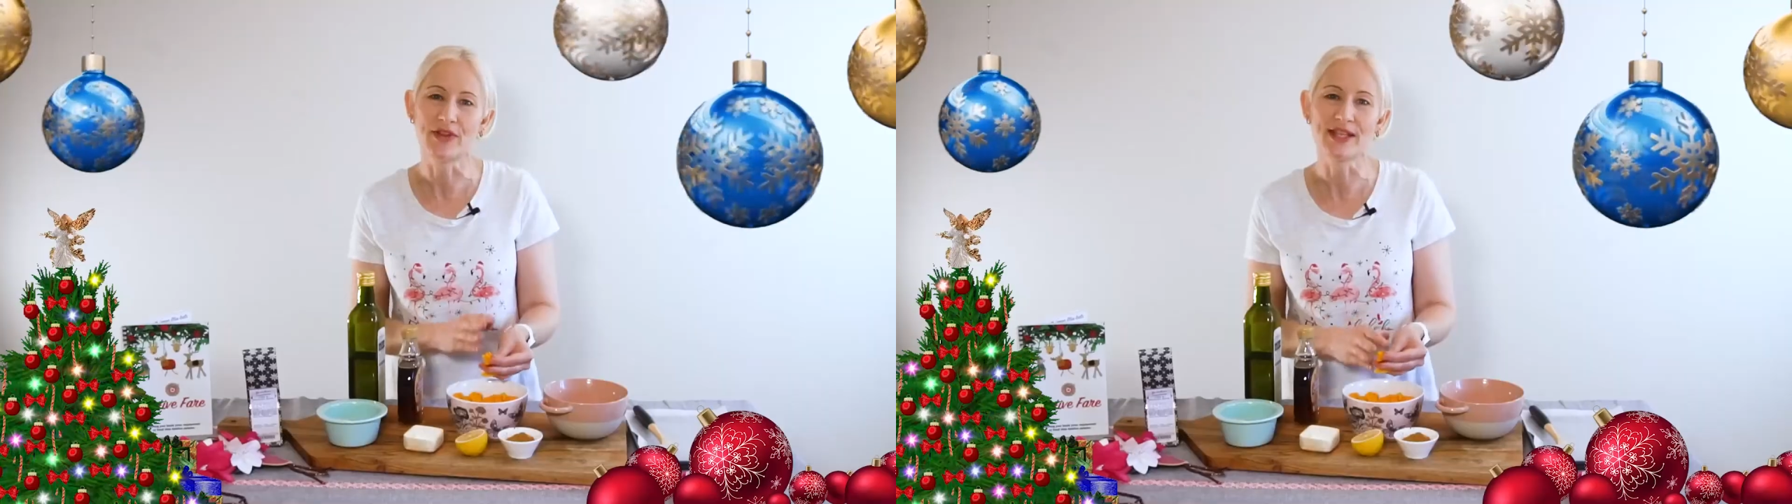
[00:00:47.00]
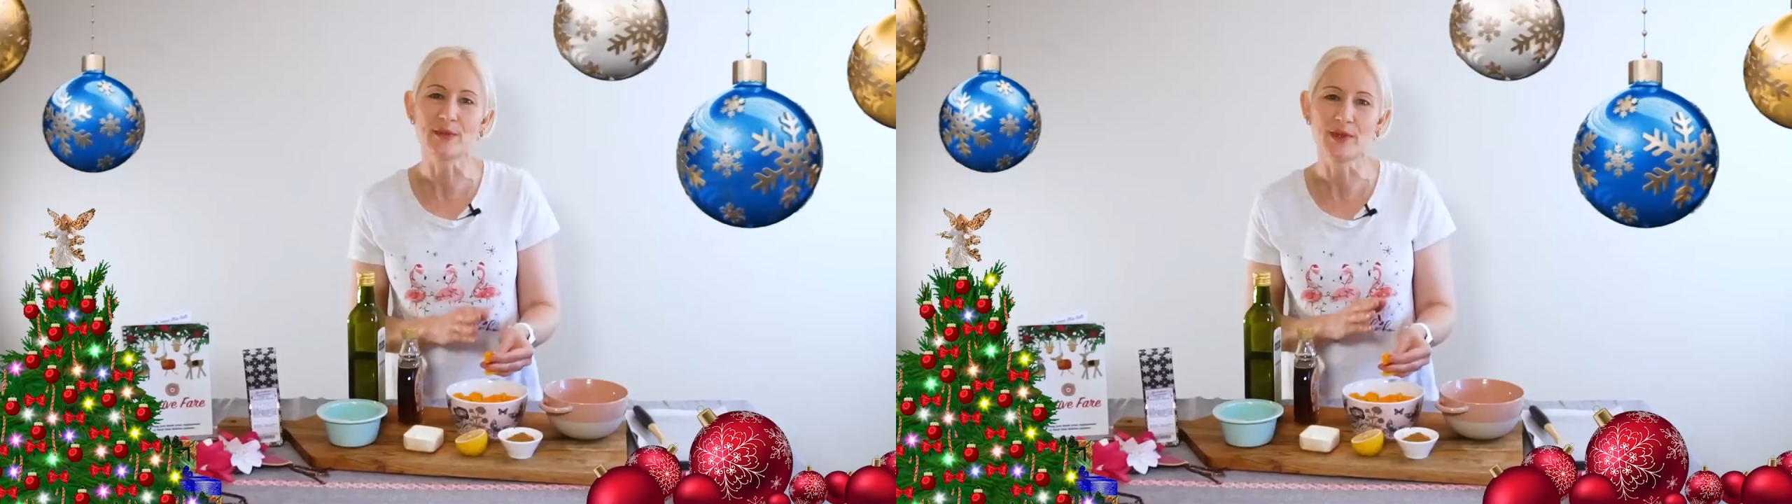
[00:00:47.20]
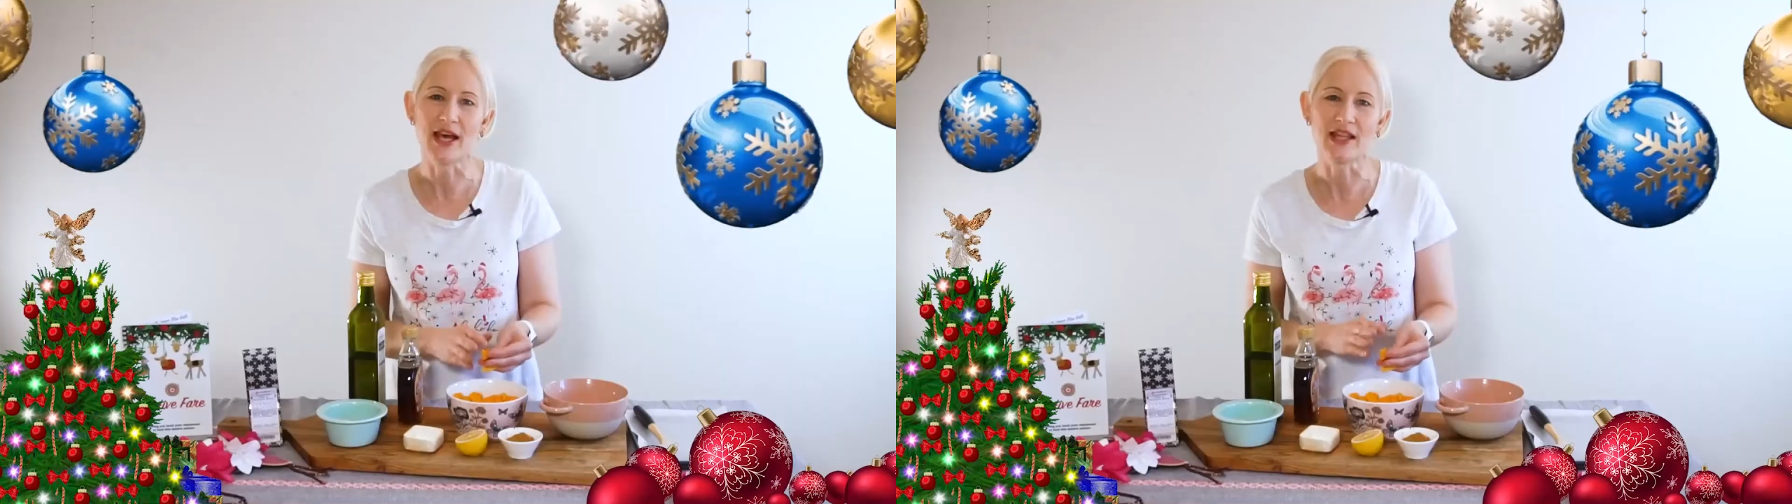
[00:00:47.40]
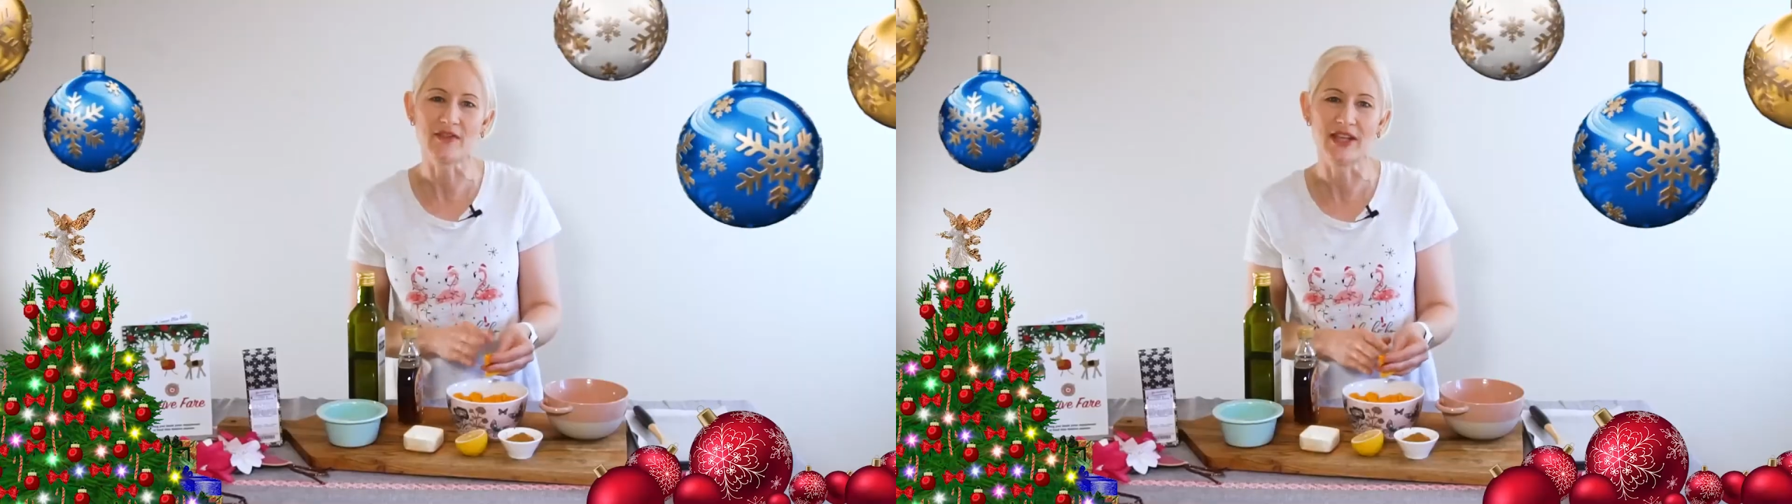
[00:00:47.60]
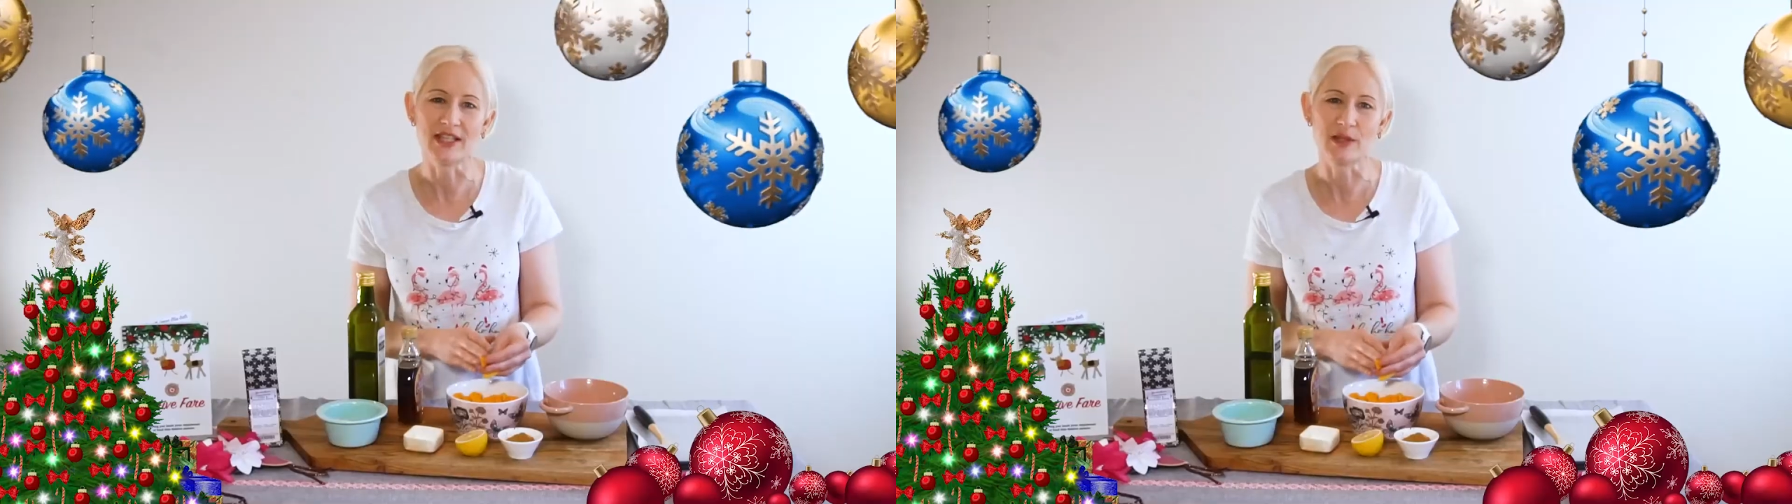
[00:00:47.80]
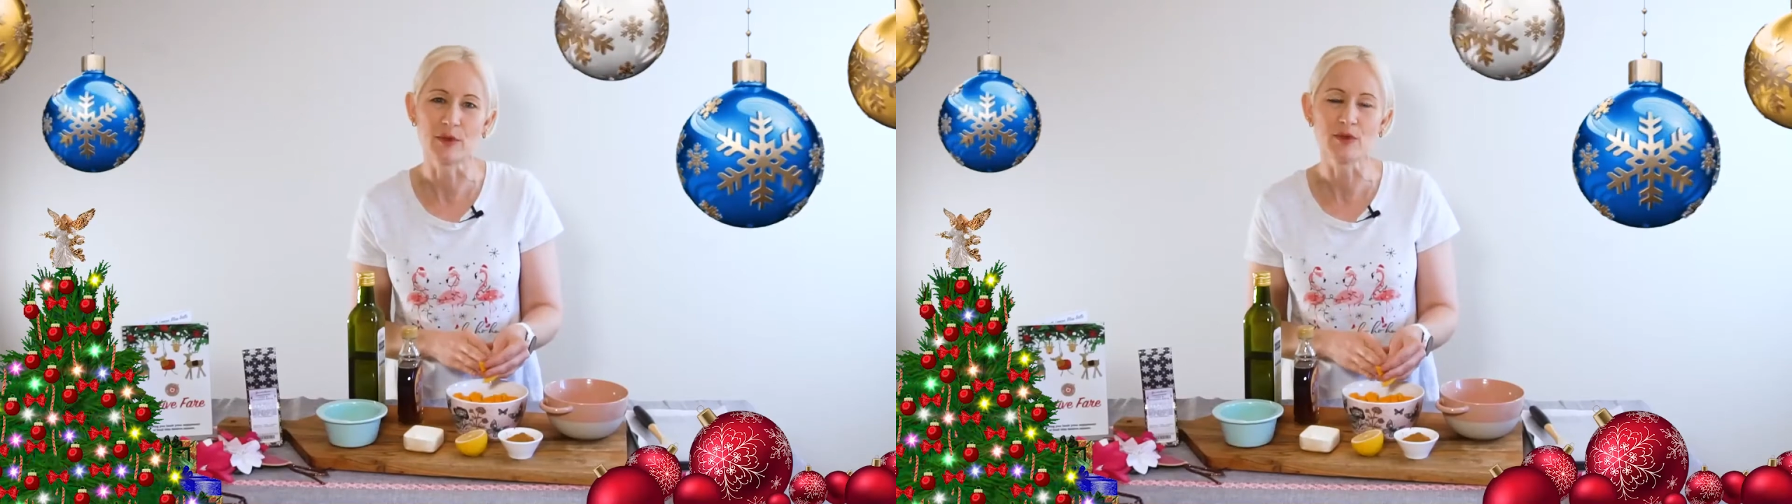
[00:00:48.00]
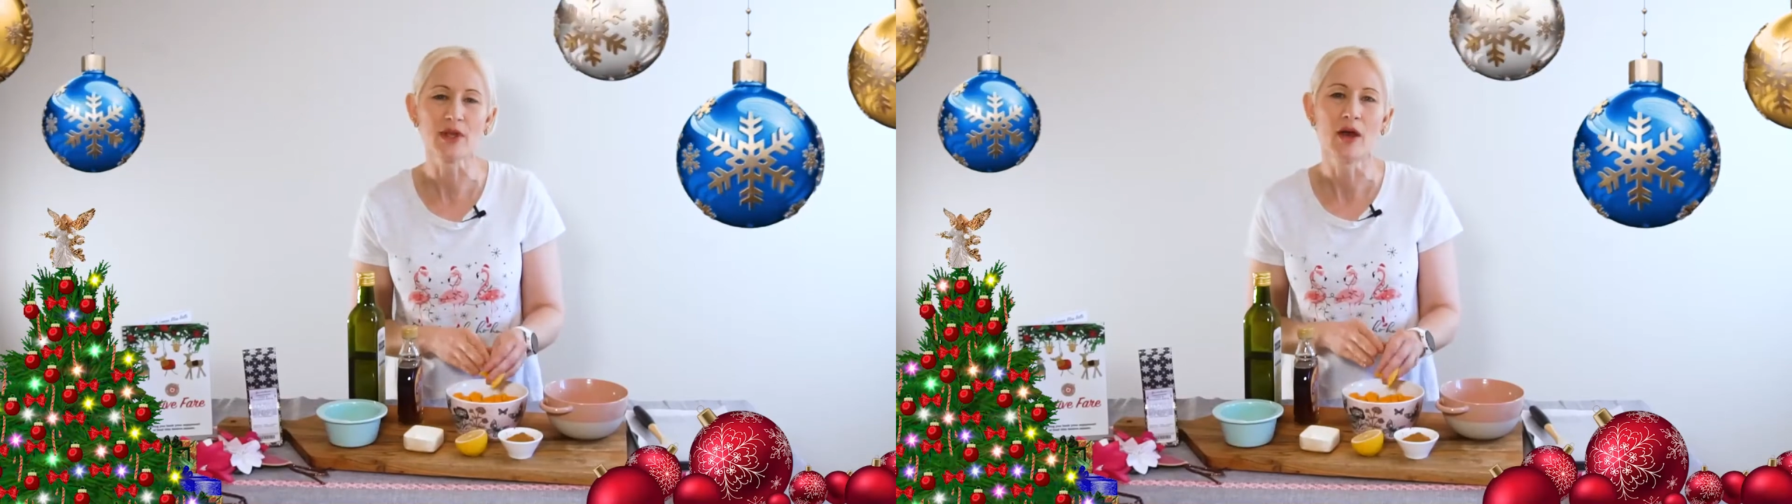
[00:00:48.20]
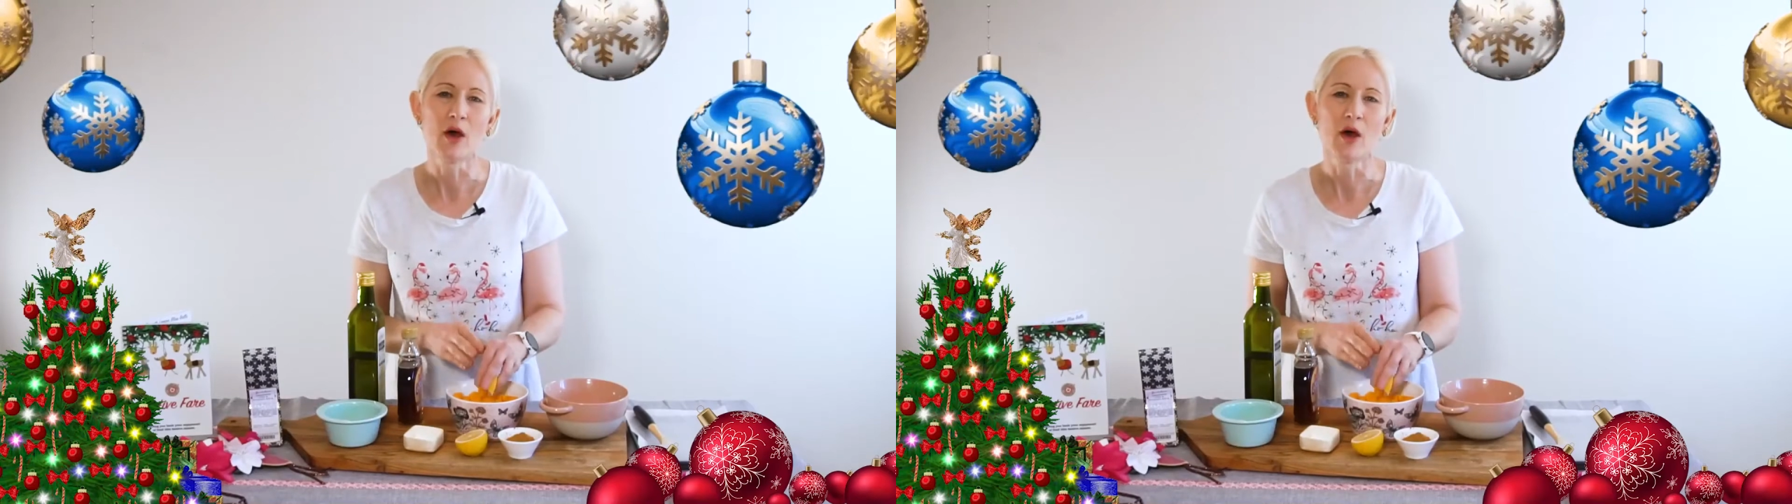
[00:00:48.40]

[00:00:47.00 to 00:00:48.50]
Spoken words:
this with other vegetables,